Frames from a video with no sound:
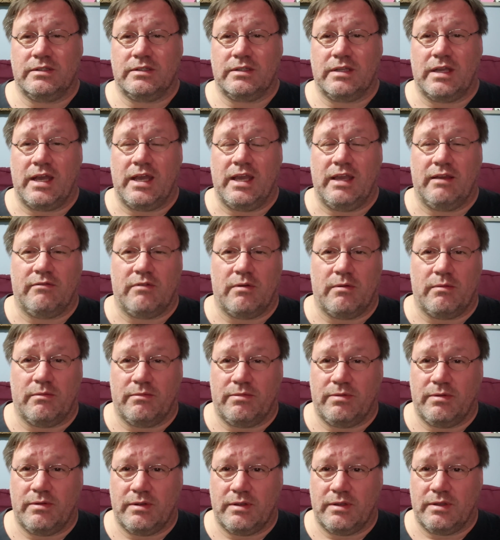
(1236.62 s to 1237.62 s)
I have a
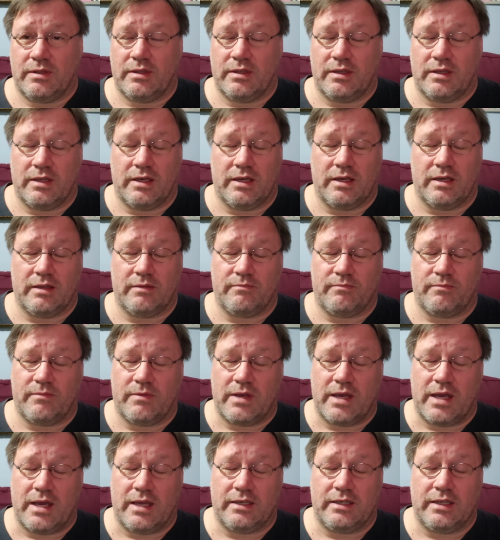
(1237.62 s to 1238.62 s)

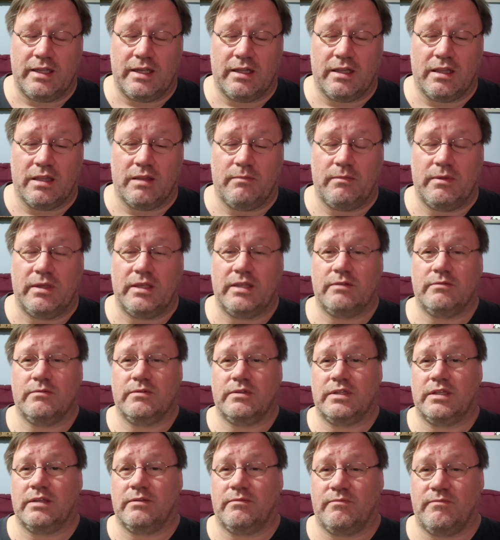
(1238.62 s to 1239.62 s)
Honda Element
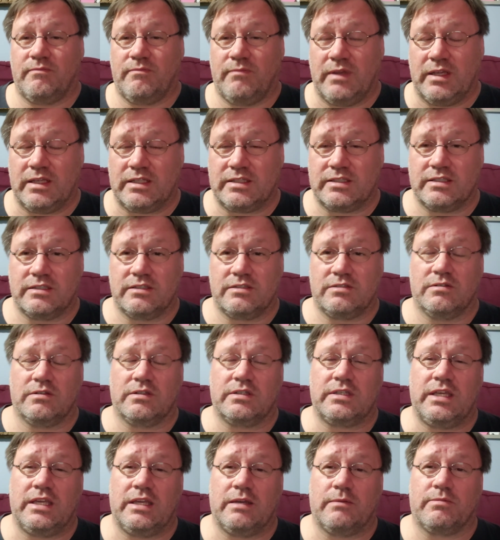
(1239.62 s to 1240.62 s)
that makes into a
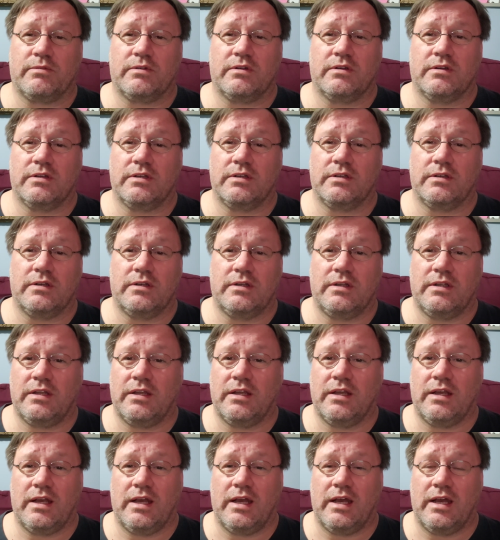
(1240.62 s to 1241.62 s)
camper, and
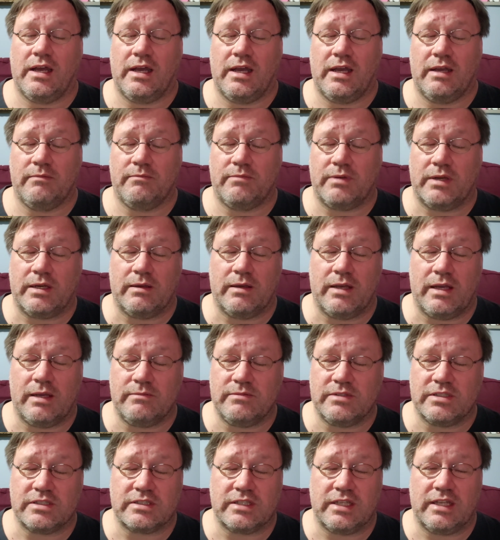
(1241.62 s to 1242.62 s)
I'm
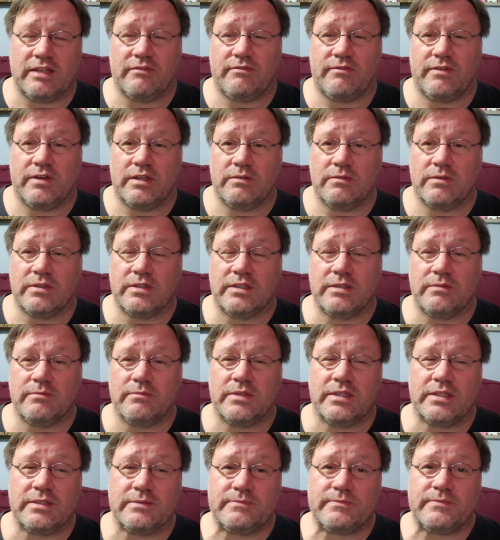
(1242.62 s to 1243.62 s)
just gonna have fun with it.
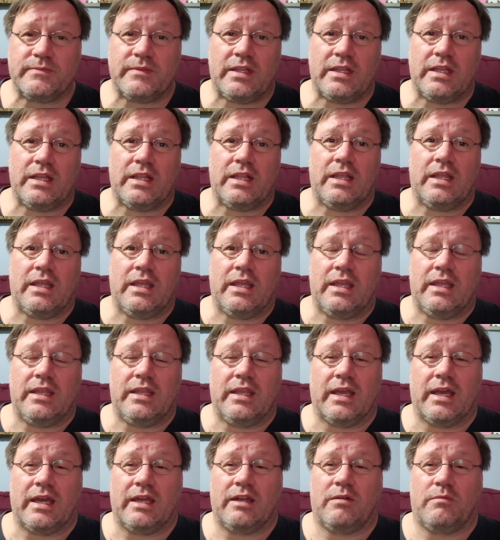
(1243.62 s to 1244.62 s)
But
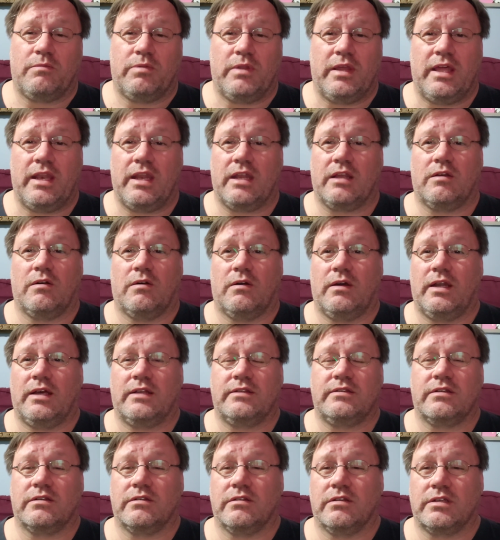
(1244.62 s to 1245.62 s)
yeah, I don't plan on going
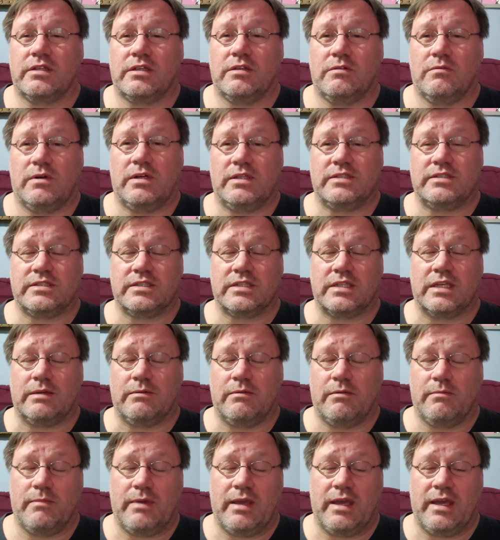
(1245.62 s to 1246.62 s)
out there looking once and
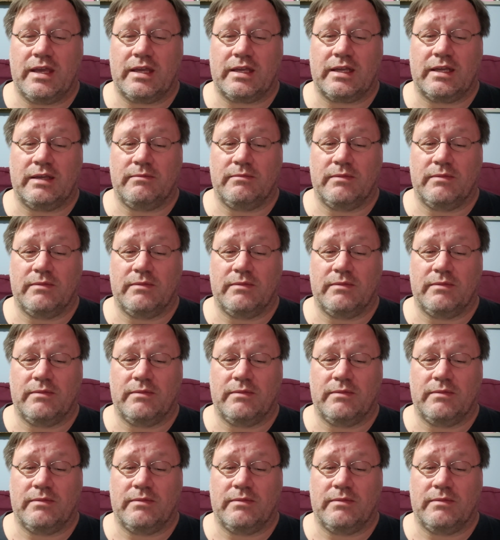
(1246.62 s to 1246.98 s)
coming back.